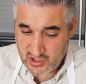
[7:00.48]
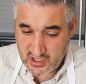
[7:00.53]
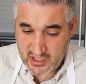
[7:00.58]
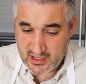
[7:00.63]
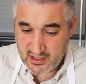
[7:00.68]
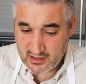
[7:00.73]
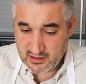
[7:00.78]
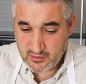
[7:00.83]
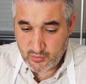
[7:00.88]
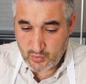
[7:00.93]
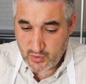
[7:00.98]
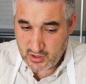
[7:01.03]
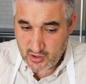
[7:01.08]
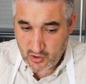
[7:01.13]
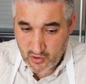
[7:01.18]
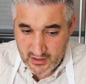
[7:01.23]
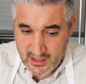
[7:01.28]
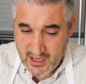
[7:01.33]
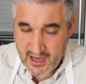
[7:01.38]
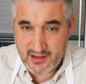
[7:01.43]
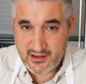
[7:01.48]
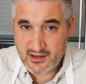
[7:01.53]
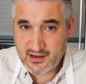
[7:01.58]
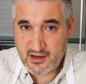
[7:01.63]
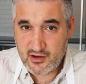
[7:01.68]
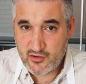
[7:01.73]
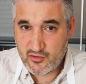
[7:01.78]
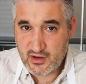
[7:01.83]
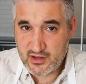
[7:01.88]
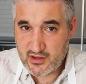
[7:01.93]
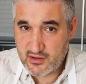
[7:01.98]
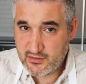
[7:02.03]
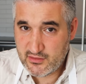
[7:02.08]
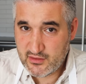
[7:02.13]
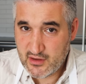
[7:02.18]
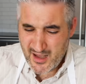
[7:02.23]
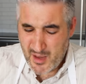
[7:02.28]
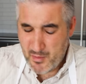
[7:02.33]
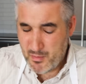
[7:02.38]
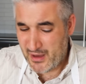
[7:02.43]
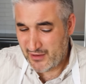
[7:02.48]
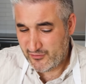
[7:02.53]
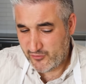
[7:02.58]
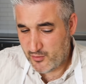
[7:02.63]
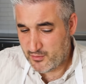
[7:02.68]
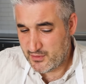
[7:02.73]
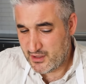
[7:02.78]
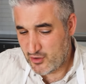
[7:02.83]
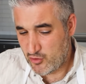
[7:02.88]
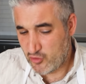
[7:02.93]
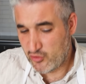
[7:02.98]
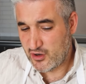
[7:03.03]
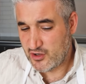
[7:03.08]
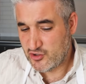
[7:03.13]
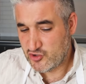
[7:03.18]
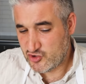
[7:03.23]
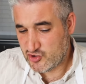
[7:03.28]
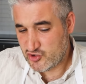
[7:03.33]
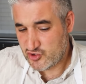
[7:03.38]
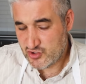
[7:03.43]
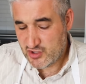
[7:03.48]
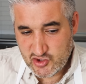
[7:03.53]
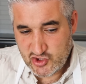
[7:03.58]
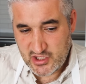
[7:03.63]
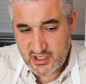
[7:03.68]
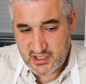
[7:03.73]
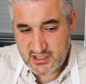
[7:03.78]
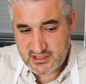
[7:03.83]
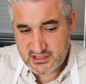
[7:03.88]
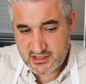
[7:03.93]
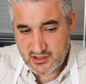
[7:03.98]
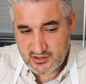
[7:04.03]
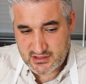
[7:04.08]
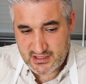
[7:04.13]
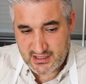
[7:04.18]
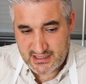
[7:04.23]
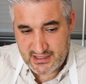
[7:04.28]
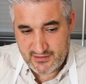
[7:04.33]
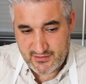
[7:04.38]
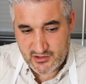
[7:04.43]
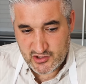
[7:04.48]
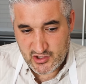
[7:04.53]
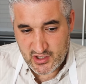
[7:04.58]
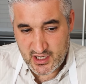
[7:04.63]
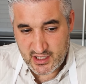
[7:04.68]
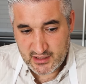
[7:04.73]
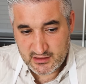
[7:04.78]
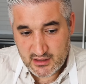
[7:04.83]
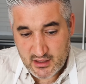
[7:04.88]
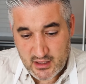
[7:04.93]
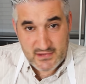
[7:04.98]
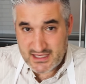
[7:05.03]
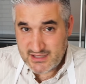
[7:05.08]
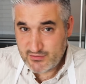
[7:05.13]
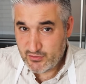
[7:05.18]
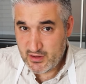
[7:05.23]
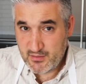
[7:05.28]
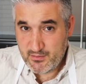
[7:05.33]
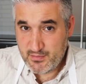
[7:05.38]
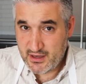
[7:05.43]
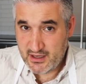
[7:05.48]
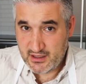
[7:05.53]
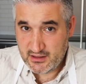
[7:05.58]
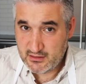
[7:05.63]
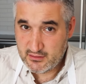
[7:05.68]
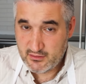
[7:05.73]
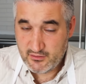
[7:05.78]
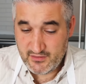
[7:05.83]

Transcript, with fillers: chicken with all the other ingredients, apart from the orange cheese, because I've never tried, this would have been